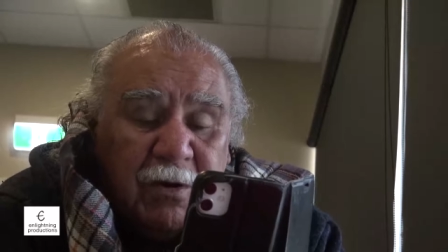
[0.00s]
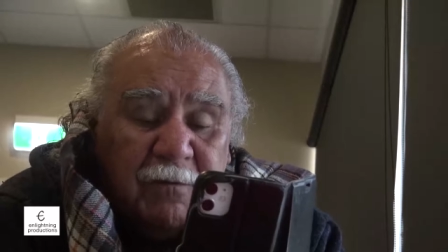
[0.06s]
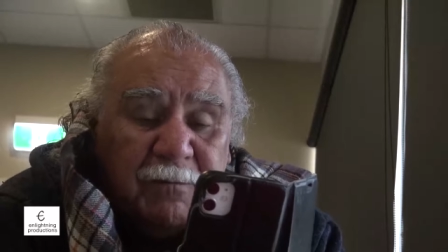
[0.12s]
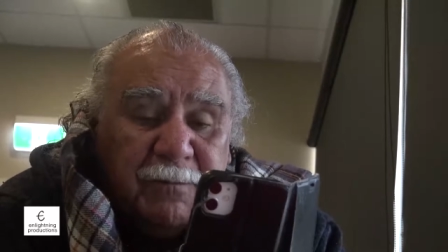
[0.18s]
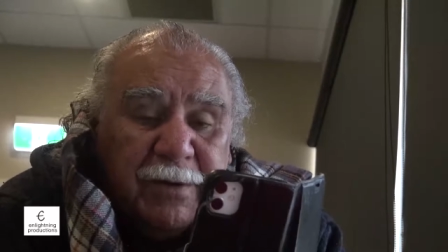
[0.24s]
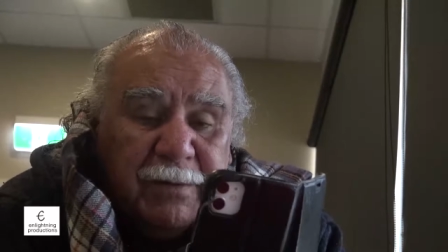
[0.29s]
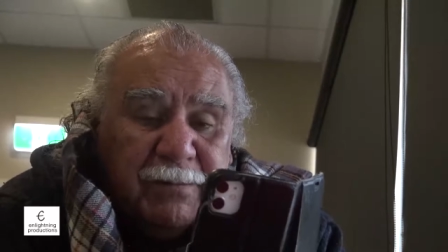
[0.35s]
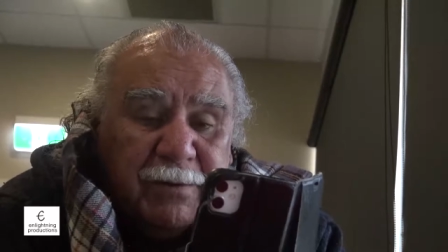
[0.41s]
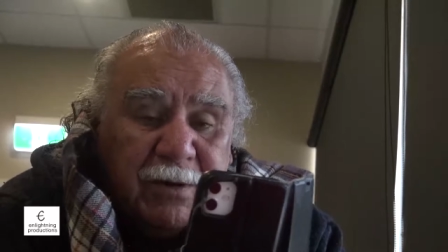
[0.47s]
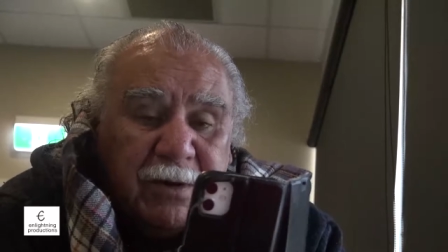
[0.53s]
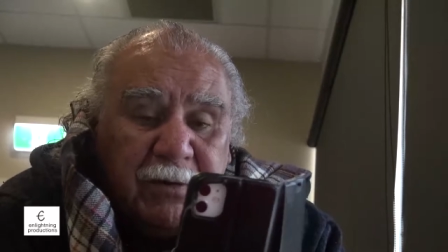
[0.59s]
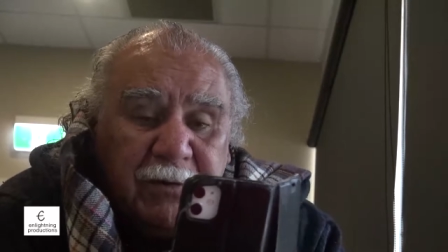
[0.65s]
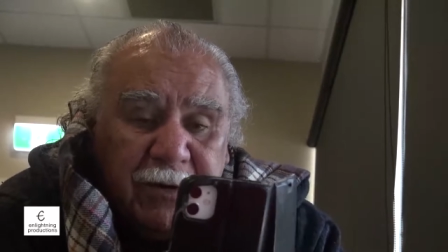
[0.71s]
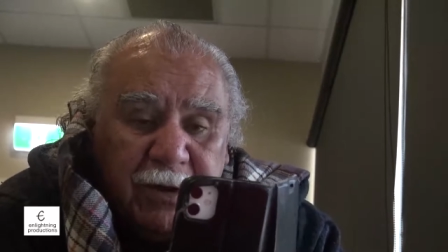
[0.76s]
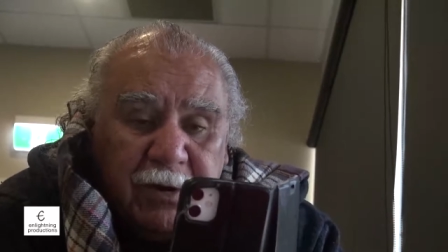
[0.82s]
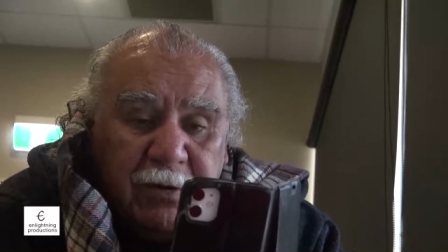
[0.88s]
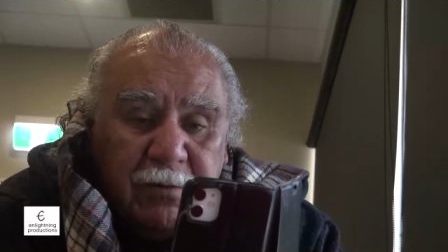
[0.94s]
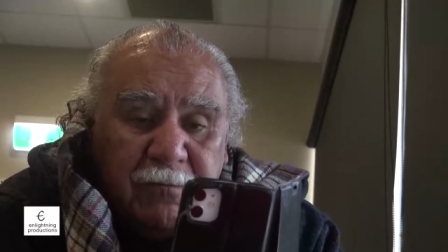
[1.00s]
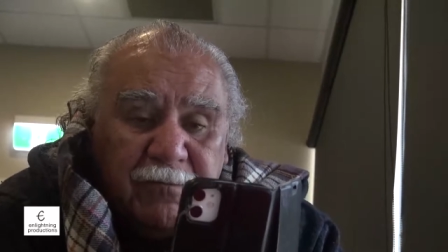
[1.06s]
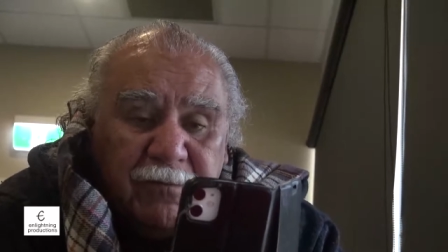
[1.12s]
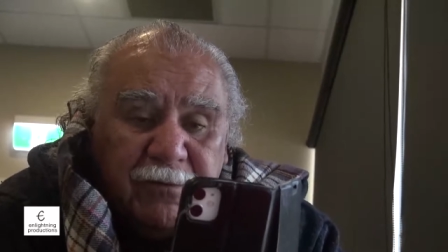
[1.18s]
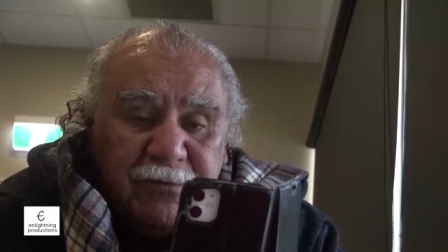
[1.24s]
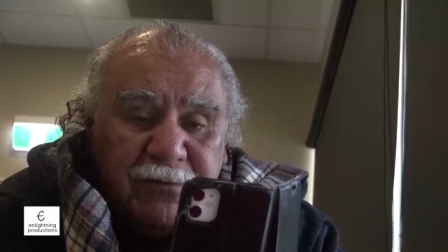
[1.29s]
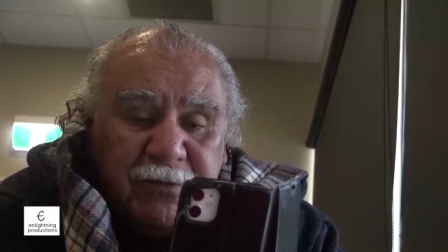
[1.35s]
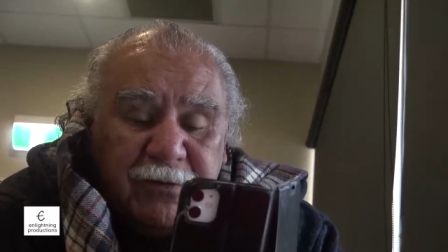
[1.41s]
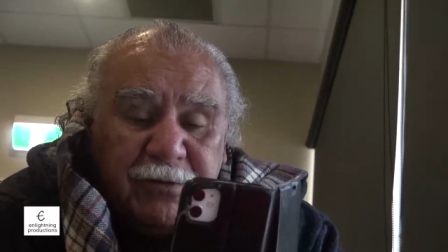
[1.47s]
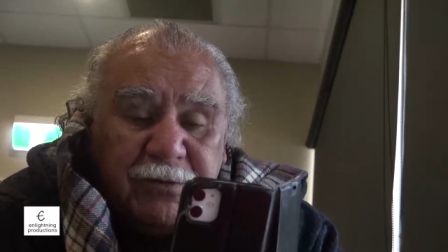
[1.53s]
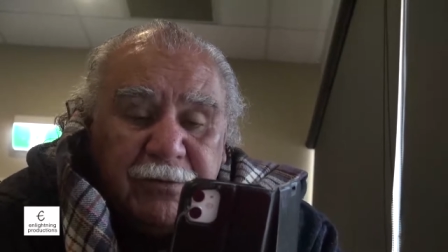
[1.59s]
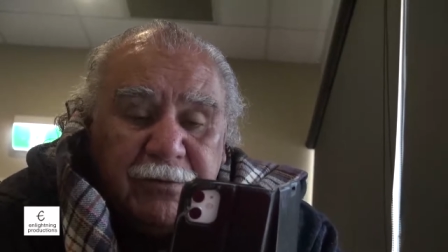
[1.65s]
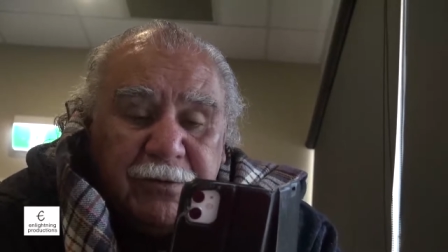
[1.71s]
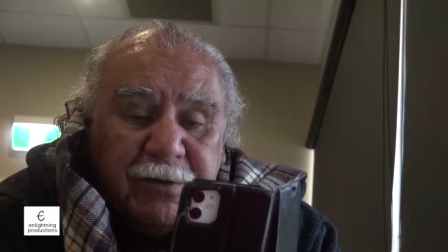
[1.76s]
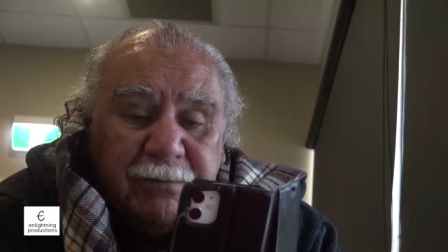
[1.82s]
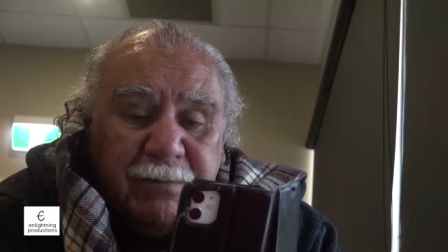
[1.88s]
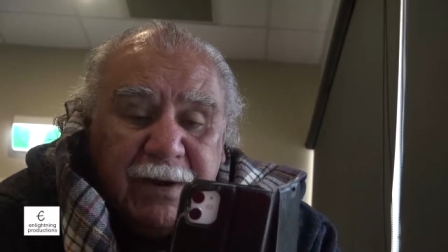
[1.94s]
of people going home for
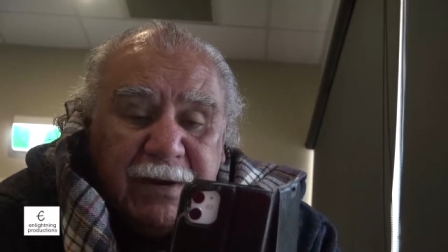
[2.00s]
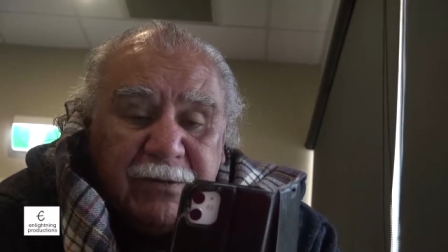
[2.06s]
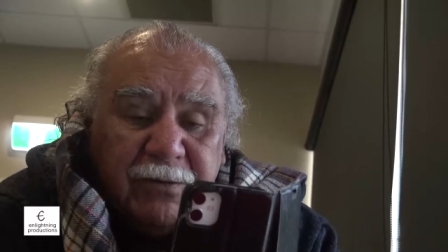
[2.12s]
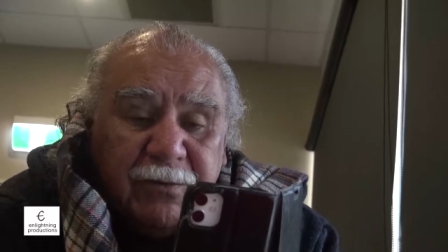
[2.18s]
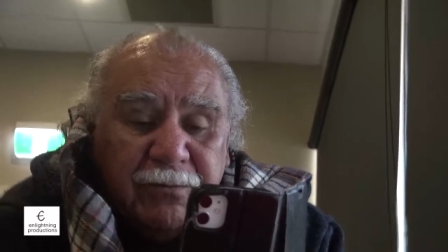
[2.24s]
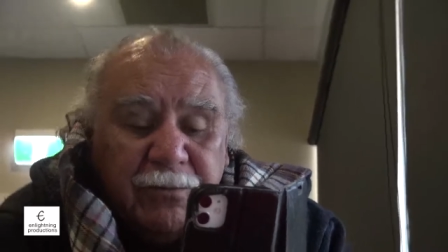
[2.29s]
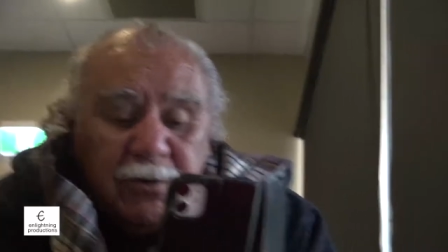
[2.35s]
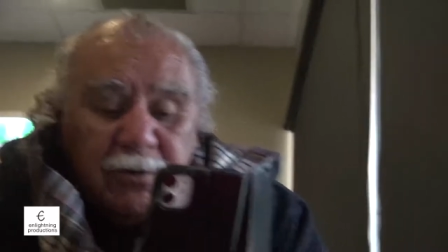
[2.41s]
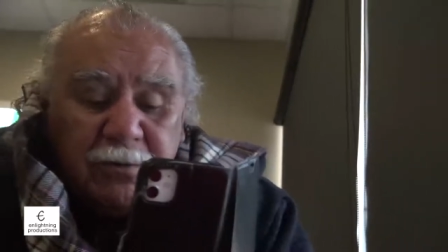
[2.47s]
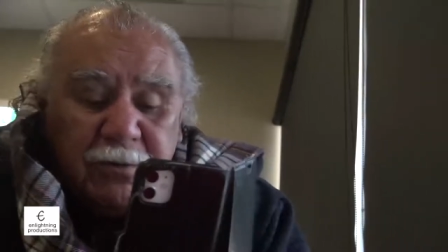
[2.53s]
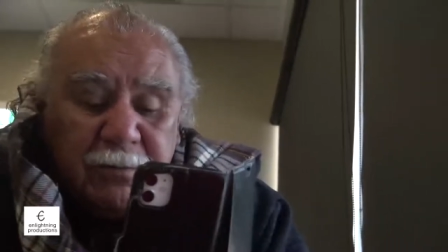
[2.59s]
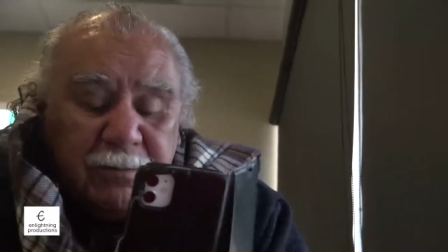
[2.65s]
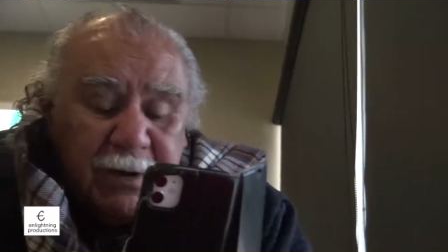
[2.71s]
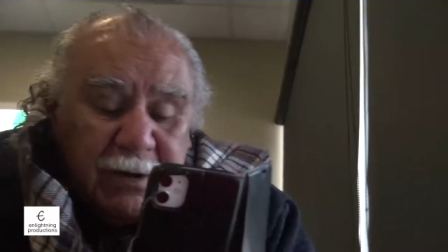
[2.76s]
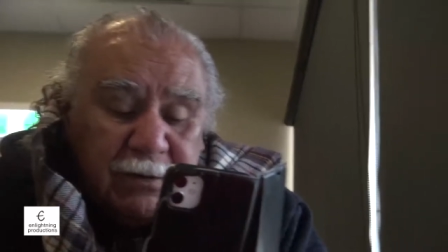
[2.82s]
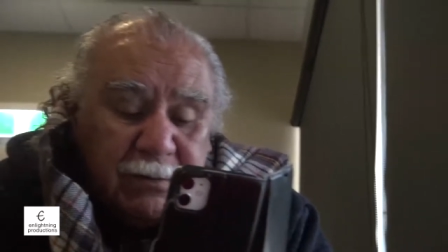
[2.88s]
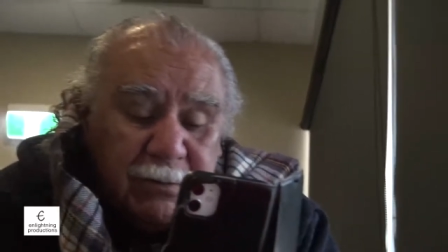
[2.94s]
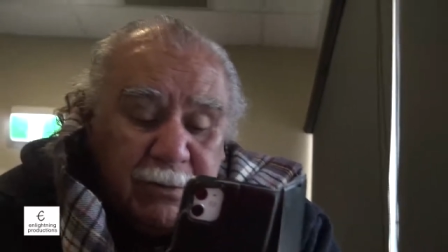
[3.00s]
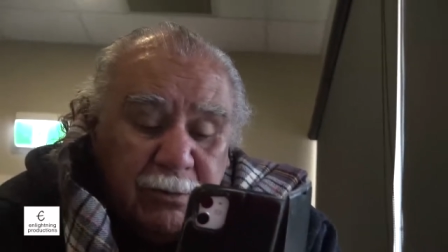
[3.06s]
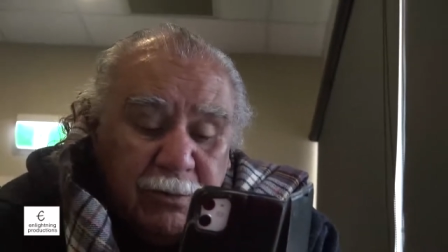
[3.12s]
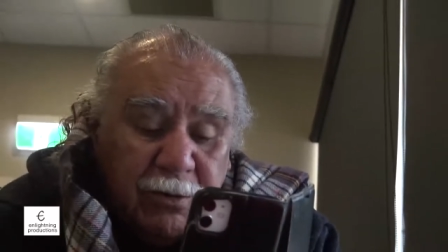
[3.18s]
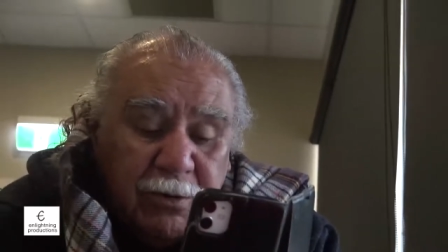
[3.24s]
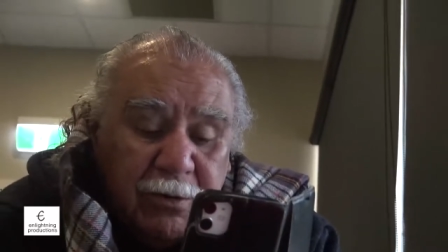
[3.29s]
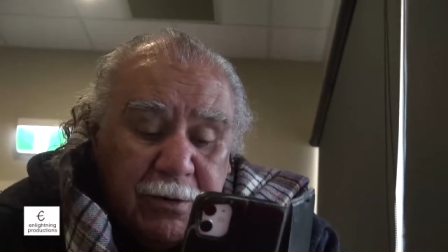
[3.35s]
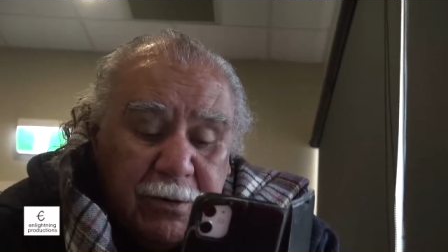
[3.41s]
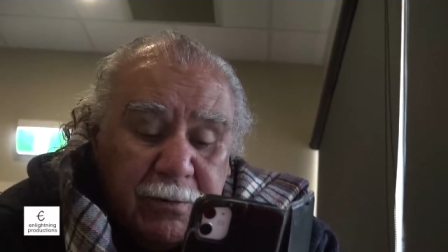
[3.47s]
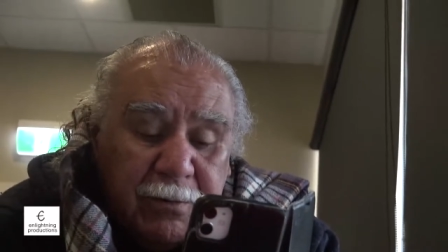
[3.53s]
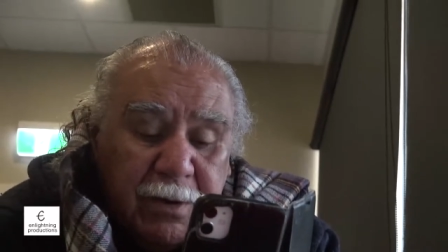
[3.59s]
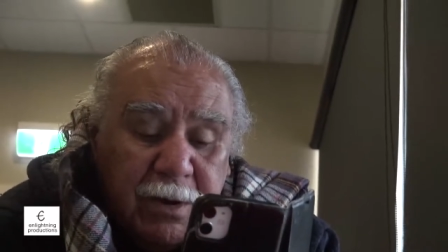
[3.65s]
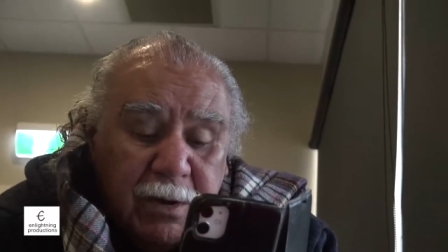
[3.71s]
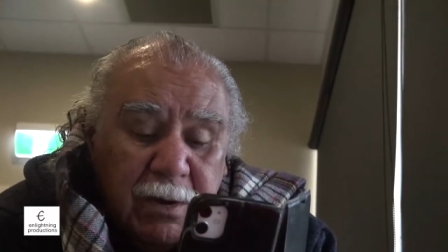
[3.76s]
security, back to Walgett, back to Brewarrina.